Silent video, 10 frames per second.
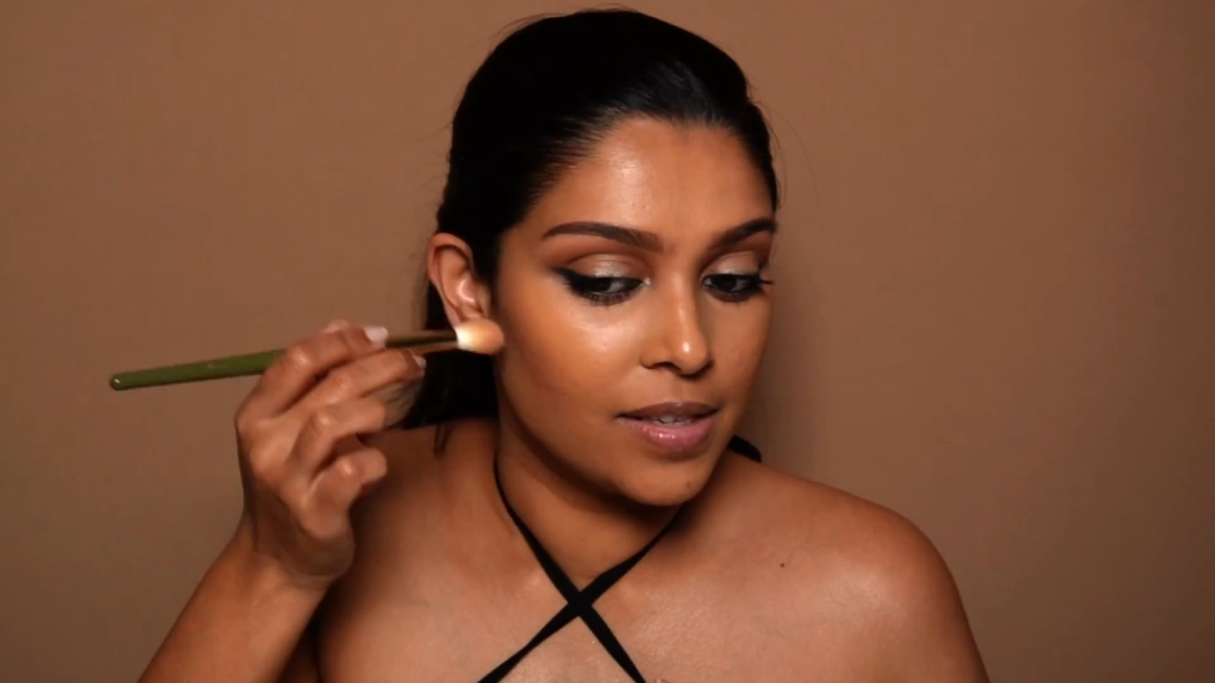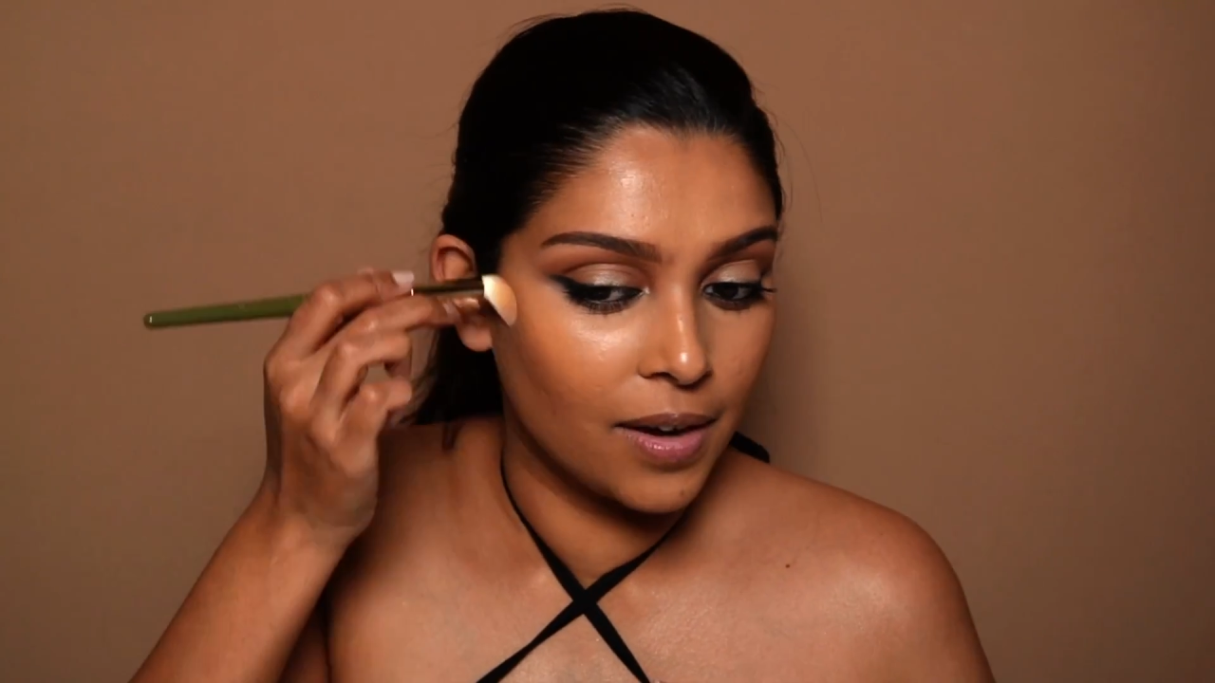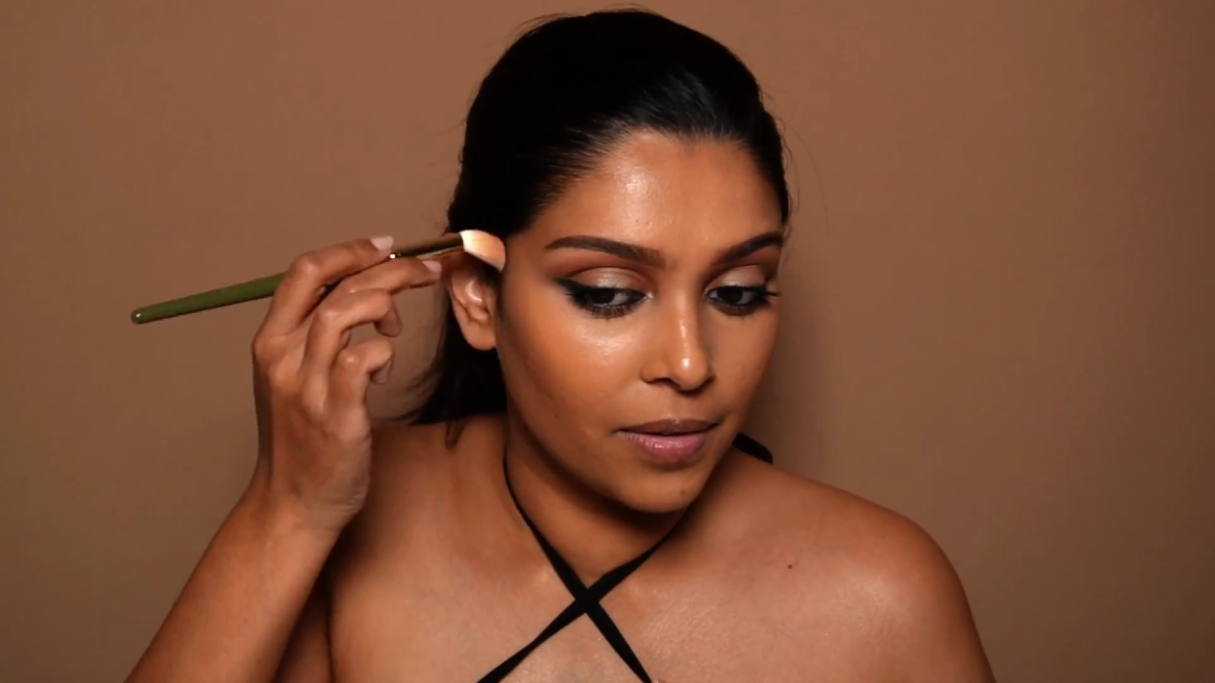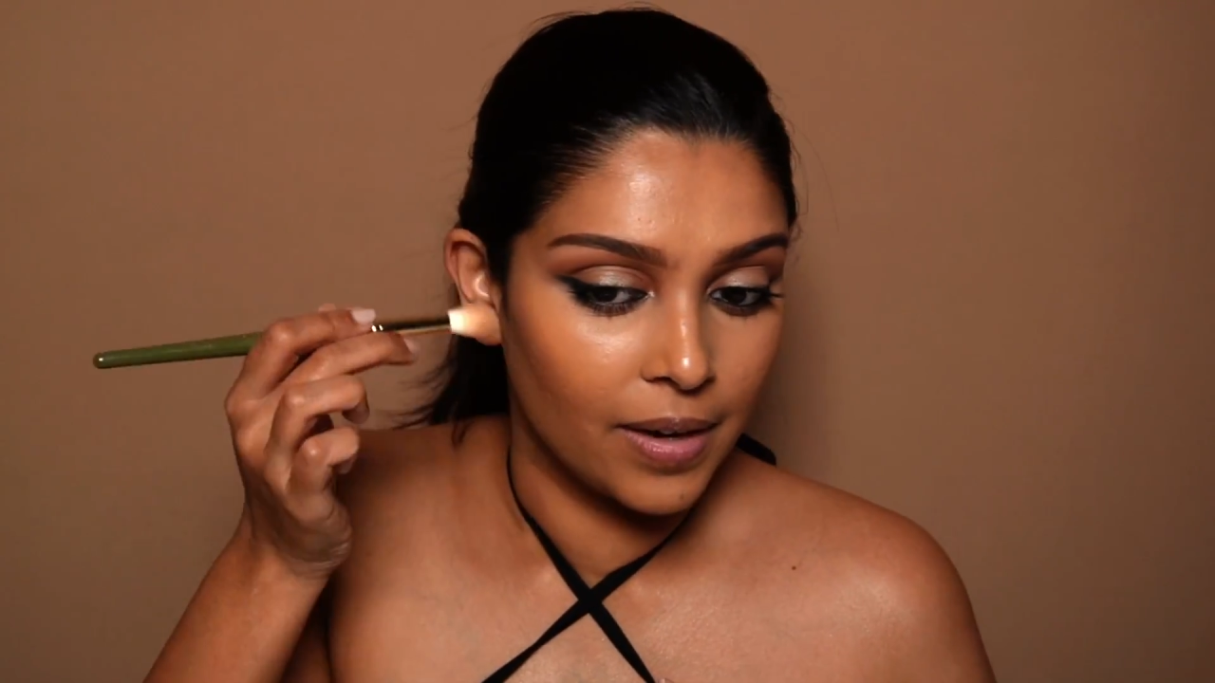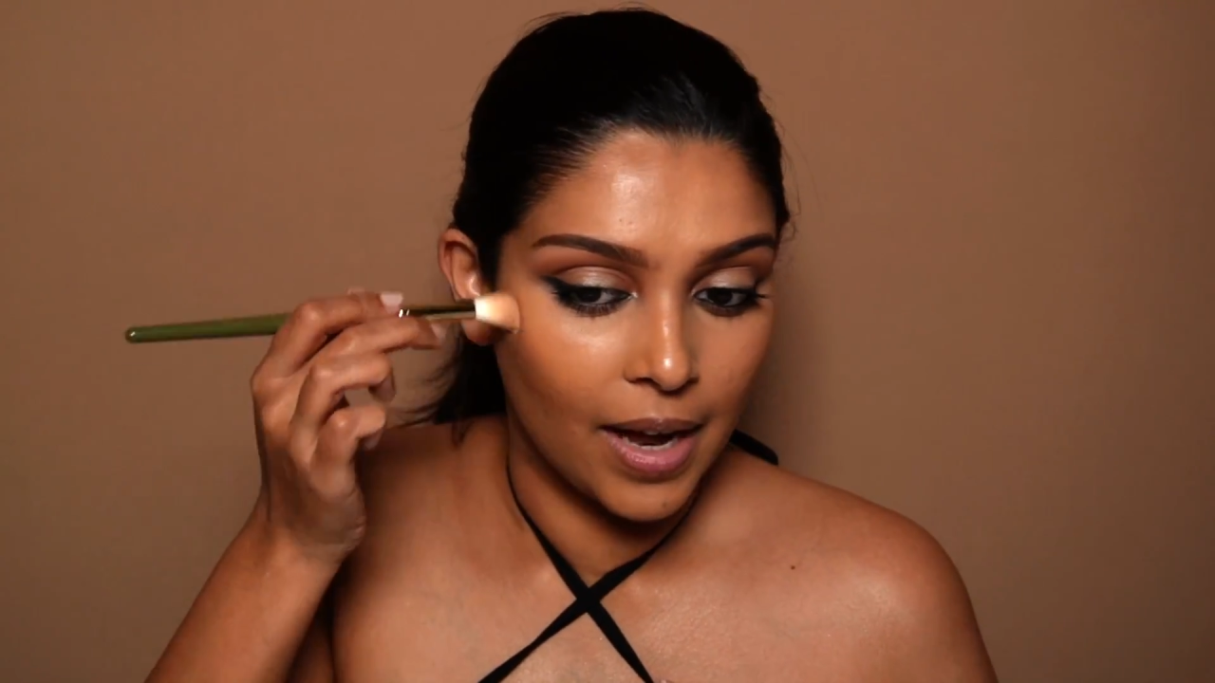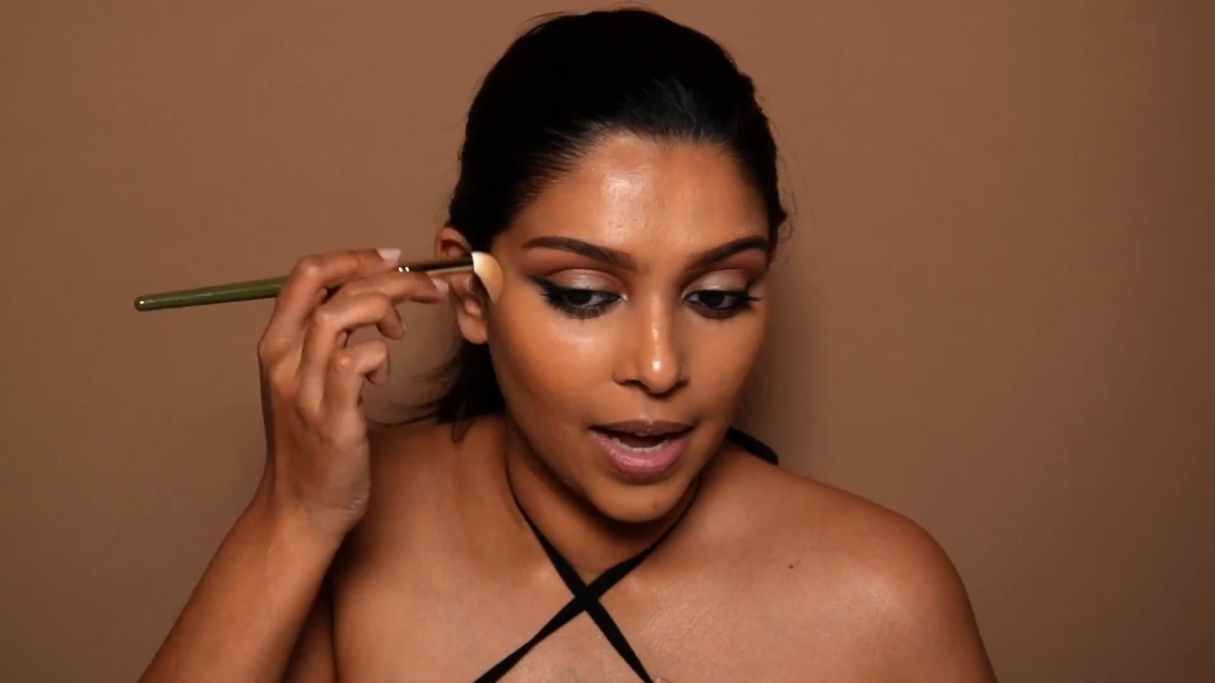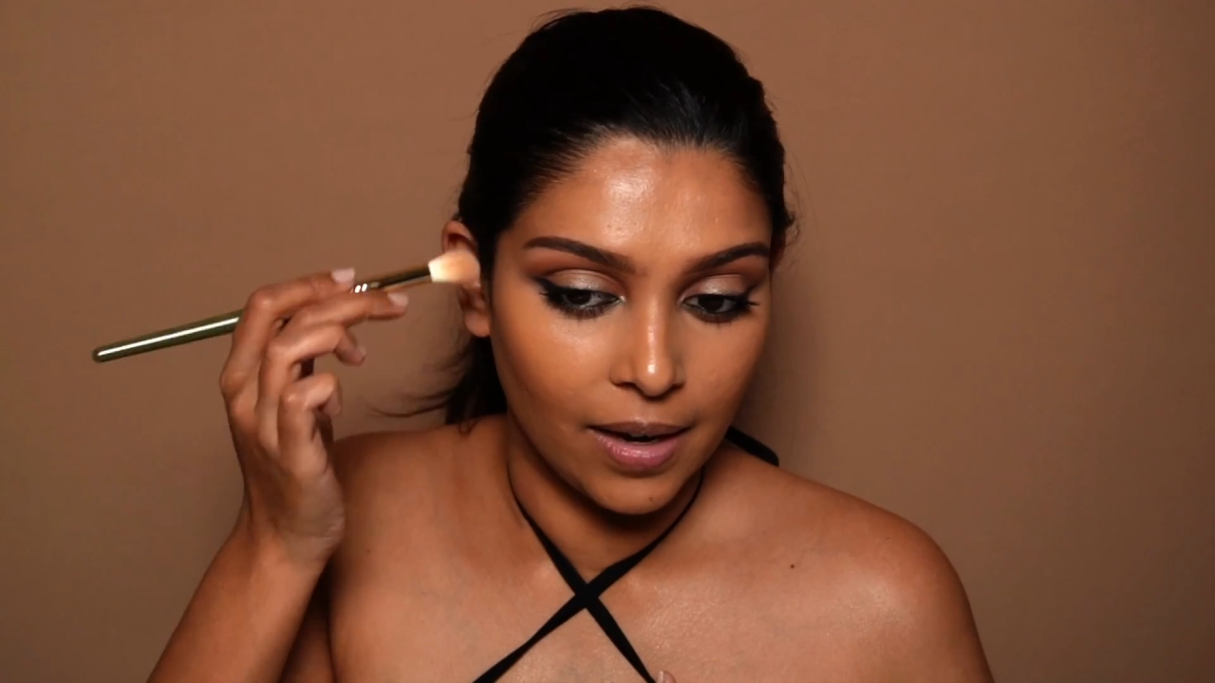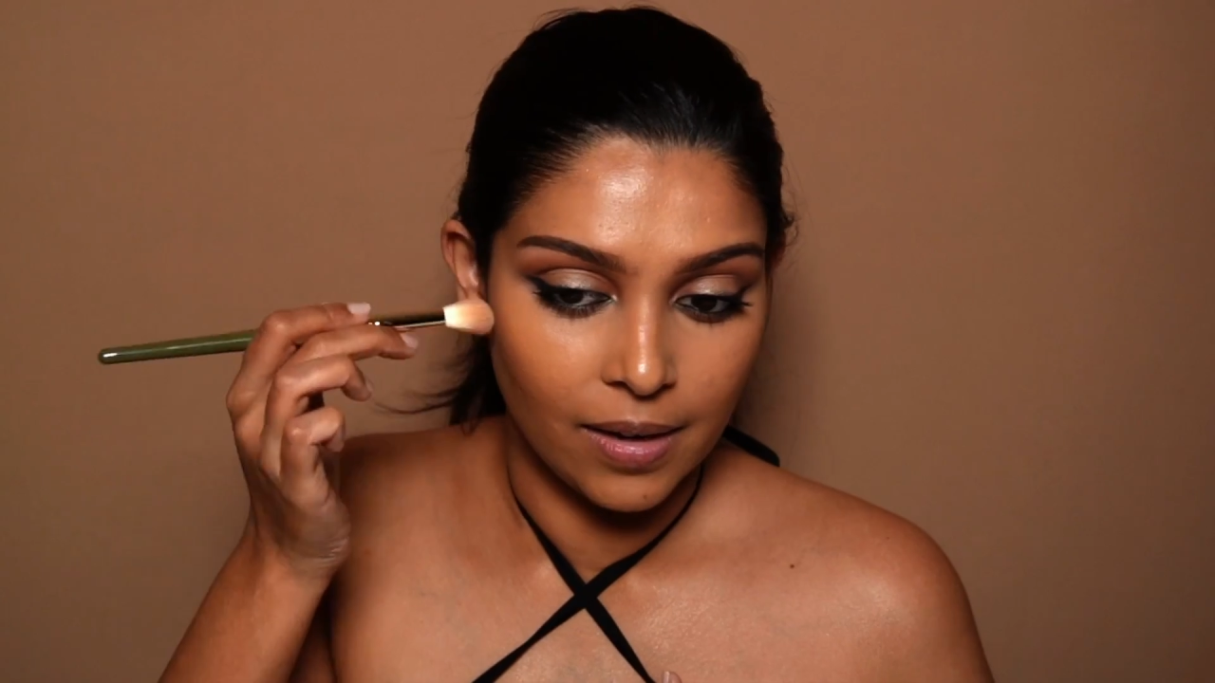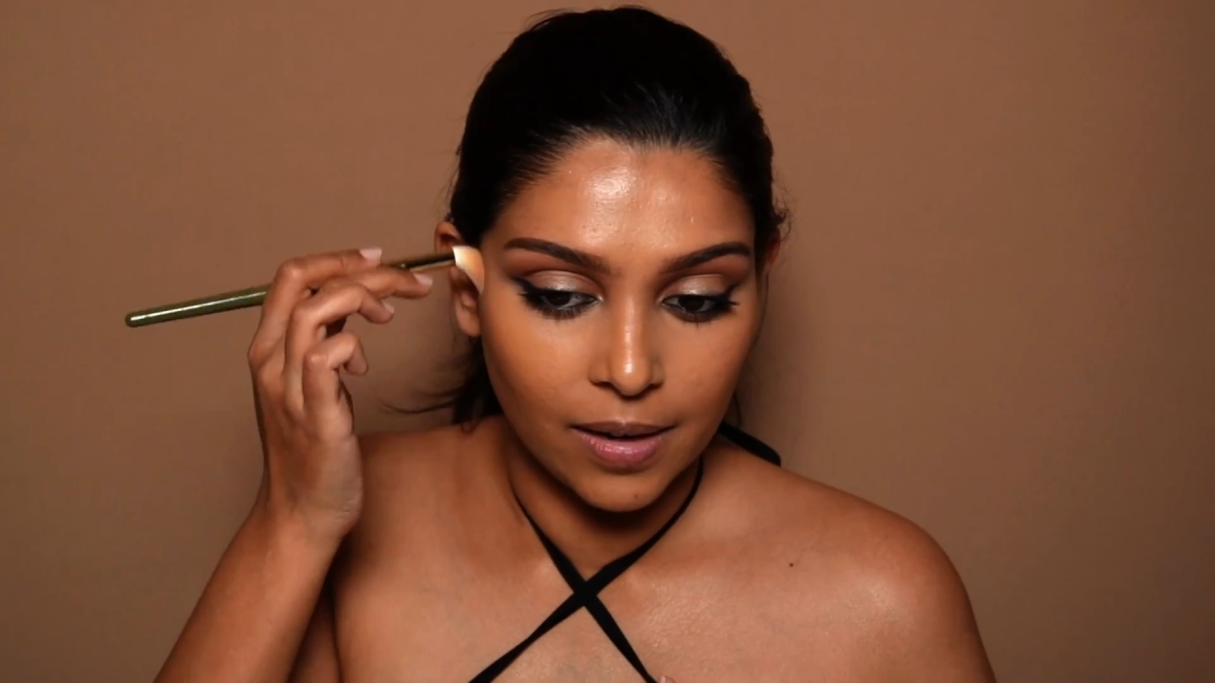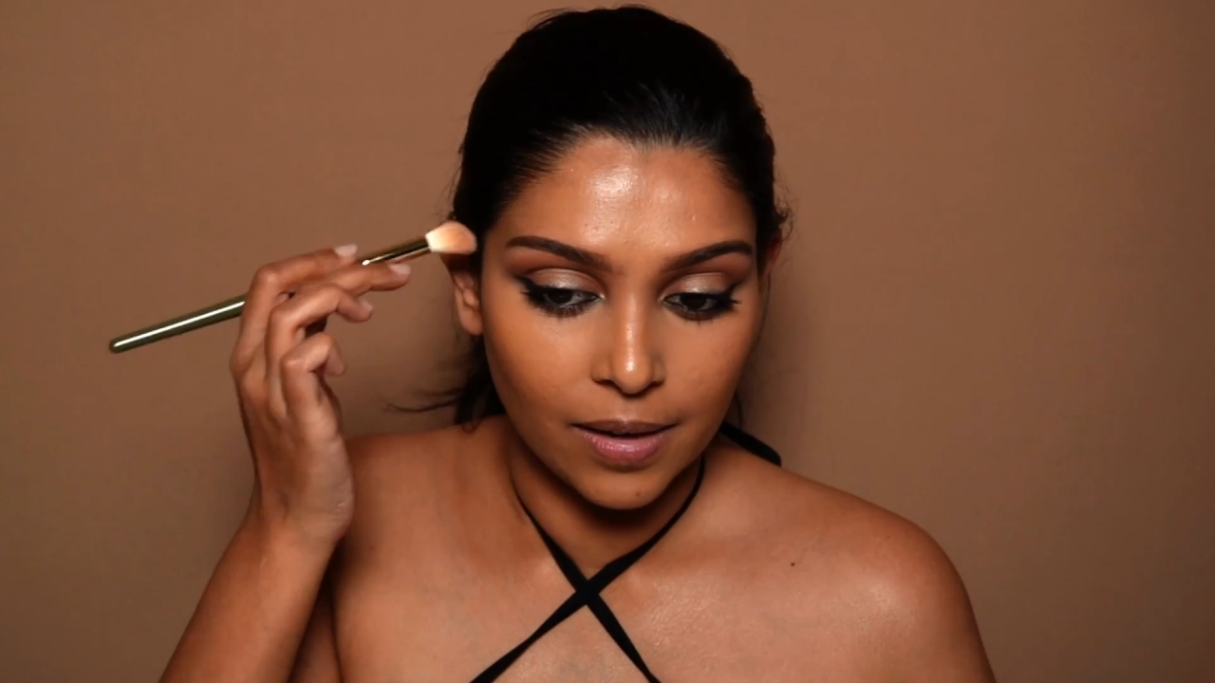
down and